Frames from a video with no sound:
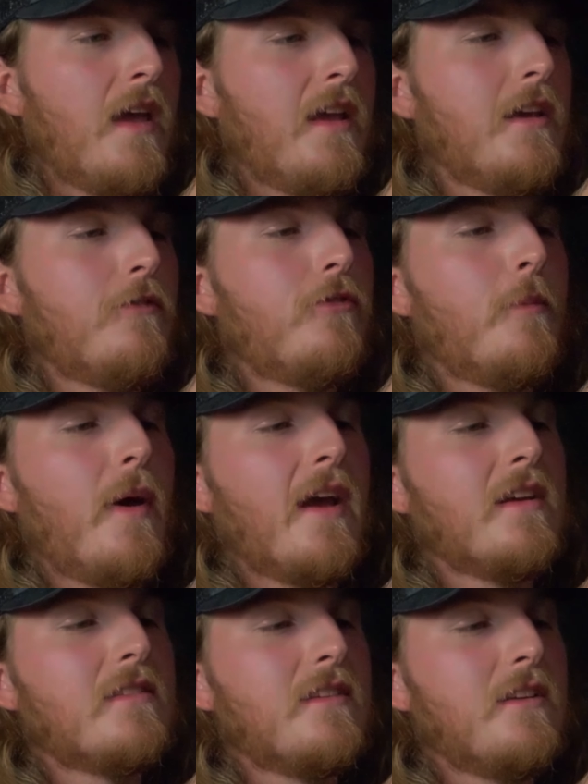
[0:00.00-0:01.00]
If the
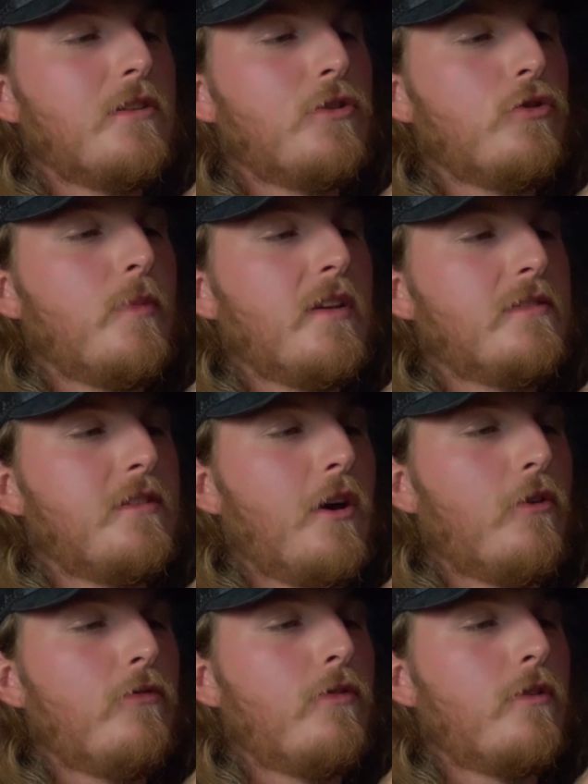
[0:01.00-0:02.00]
magazine tube
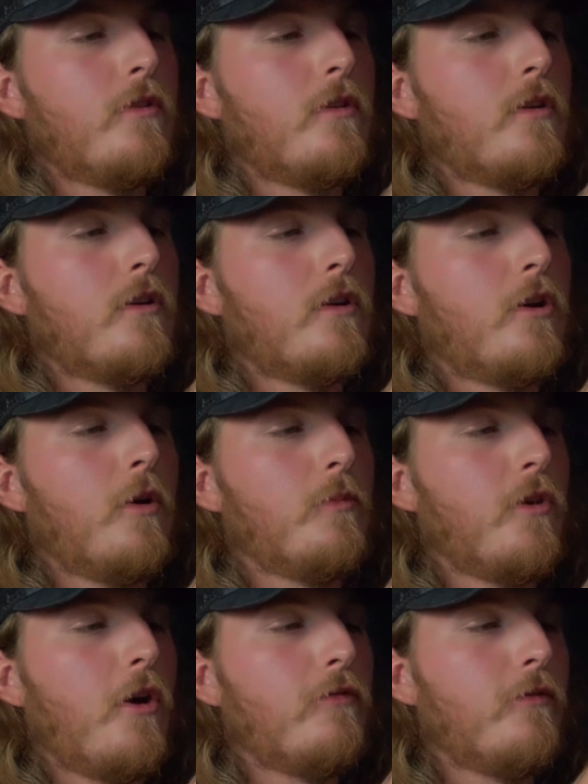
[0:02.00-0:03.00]
itself
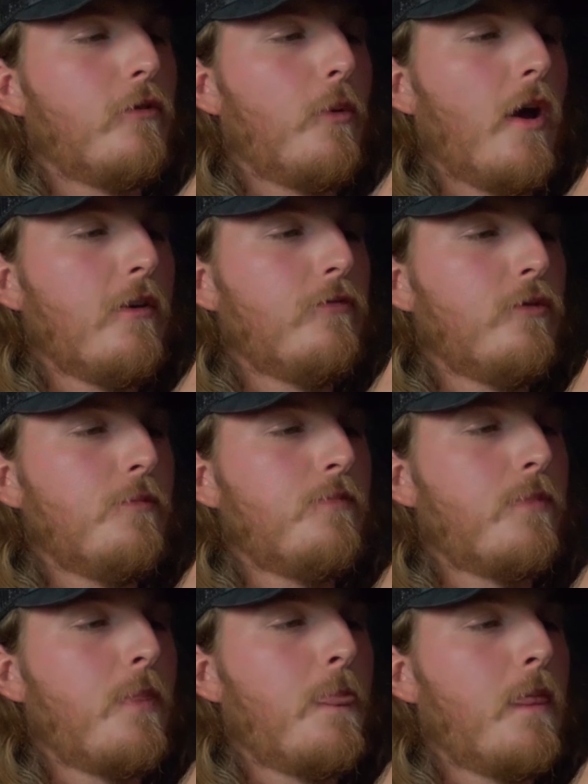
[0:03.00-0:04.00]
comes off of the rifle,
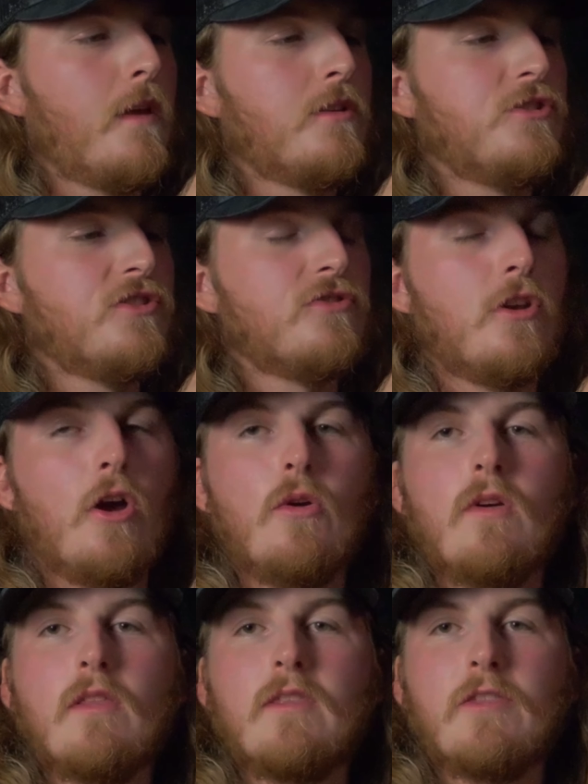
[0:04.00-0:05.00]
just
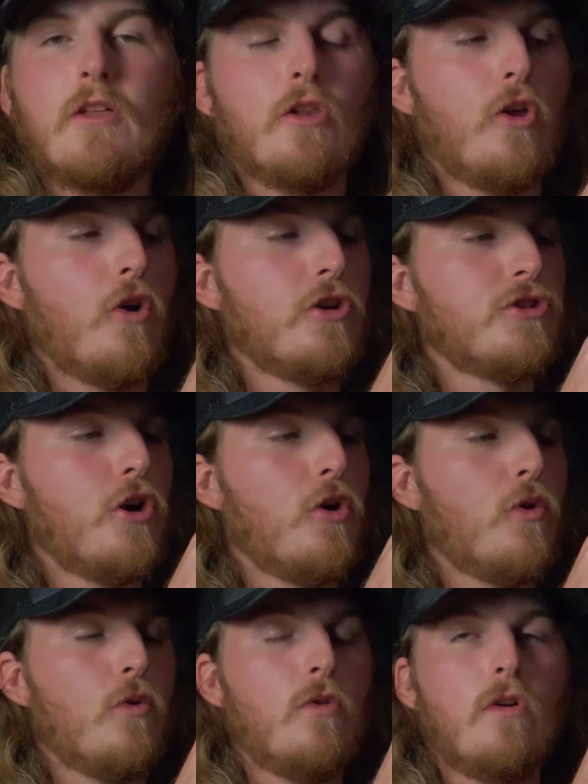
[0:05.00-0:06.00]
know that the large
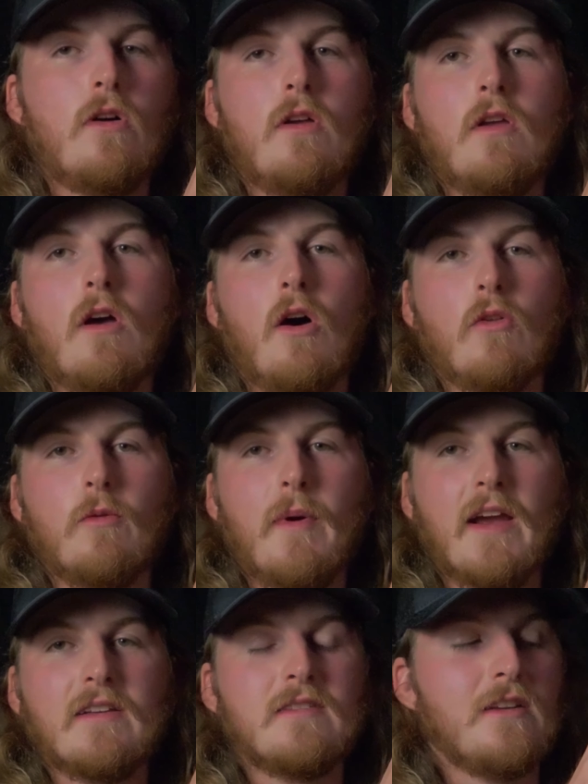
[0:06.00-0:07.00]
hole on the
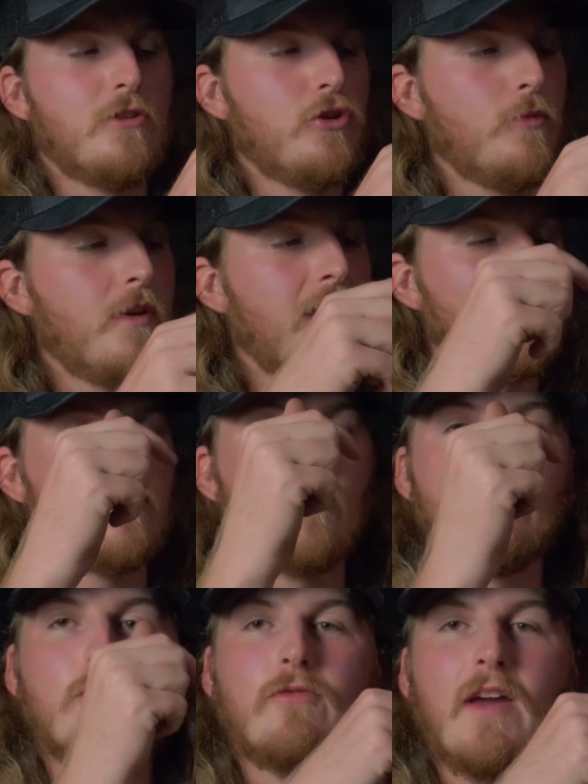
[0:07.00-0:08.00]
magazine tube is
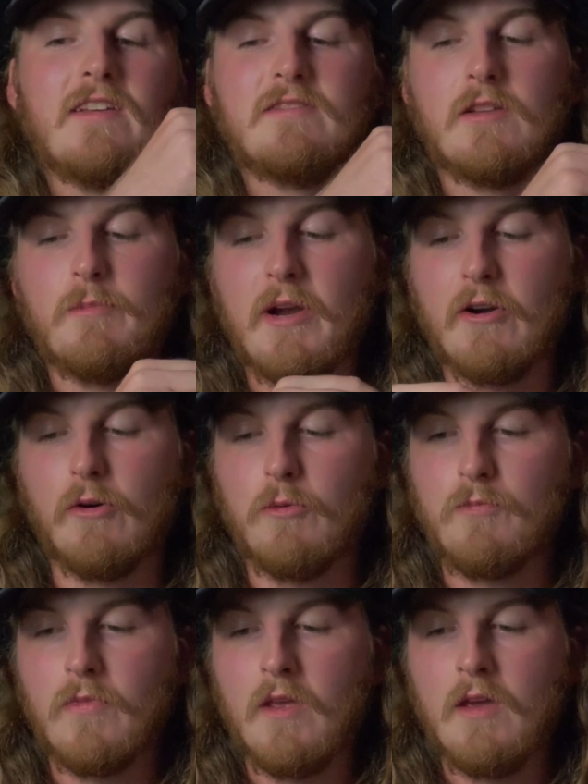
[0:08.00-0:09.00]
going to face the
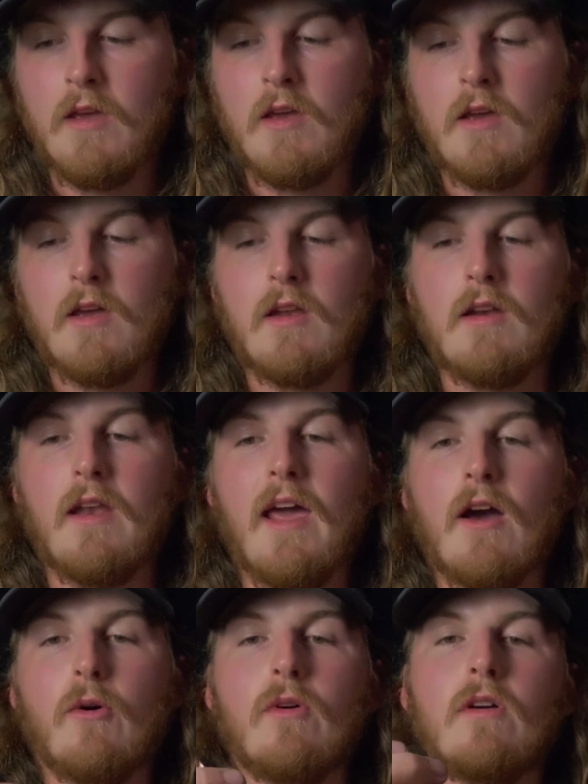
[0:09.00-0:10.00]
barrel.
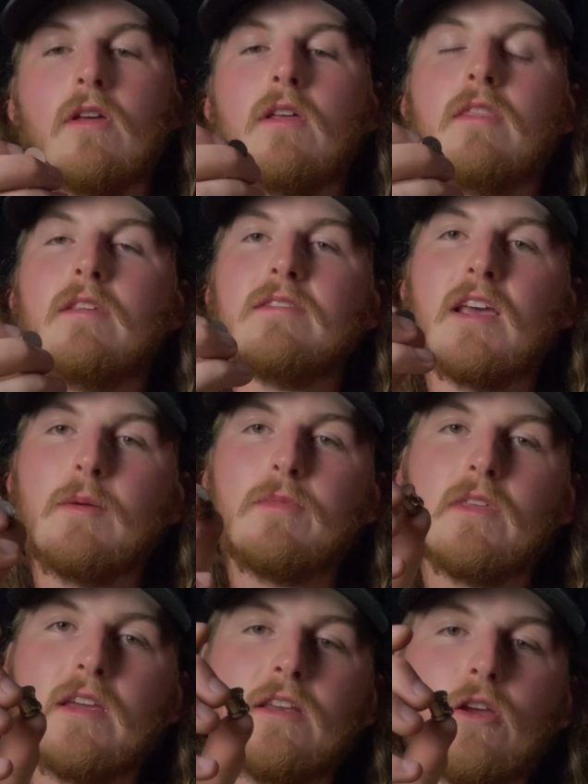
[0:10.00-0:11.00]
Now, the same
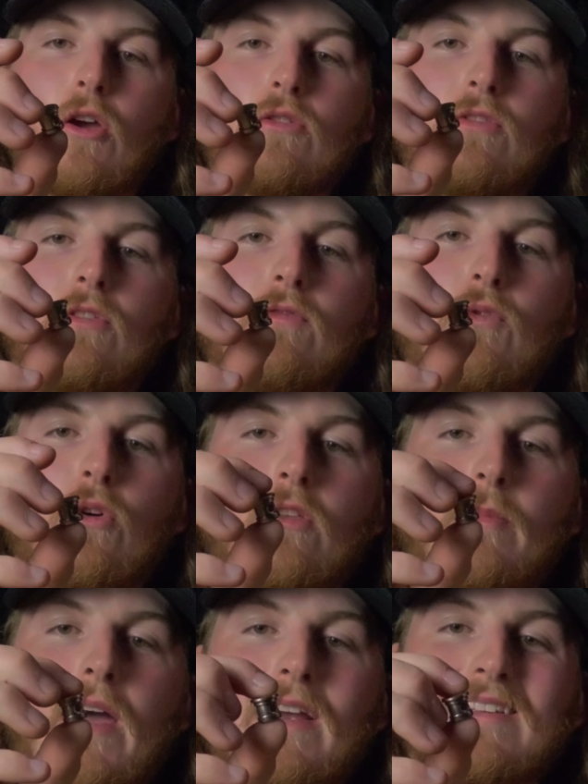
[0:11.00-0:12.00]
thing goes for
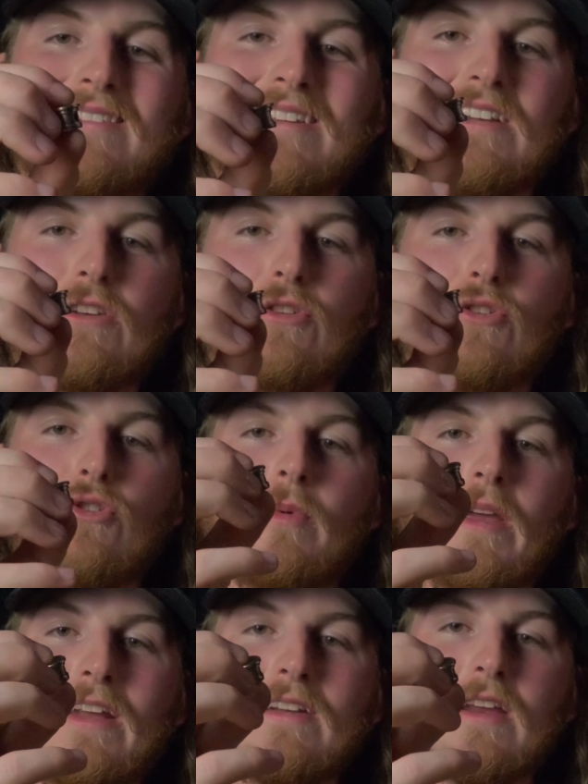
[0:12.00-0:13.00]
the magazine tube
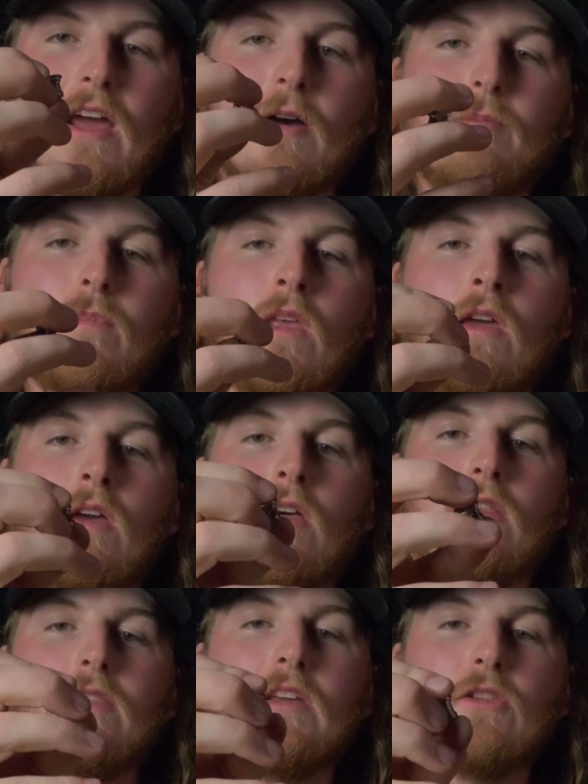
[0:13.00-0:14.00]
end cap.
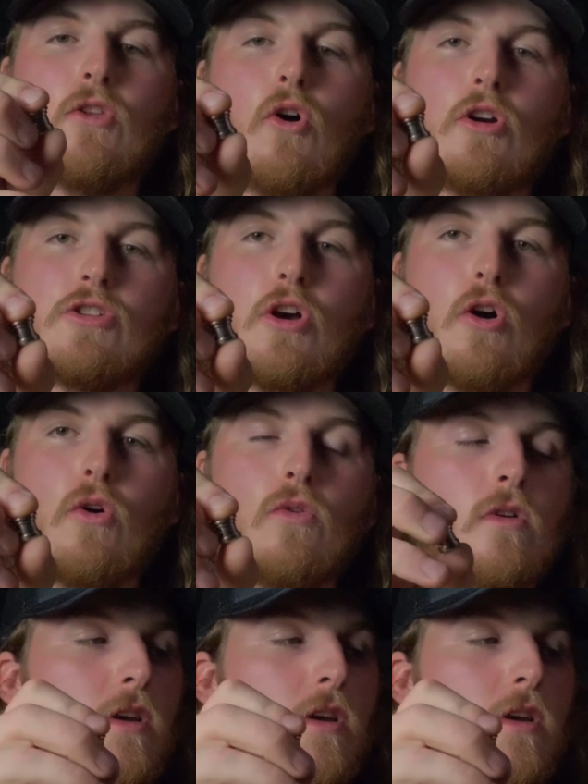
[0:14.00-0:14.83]
The large hole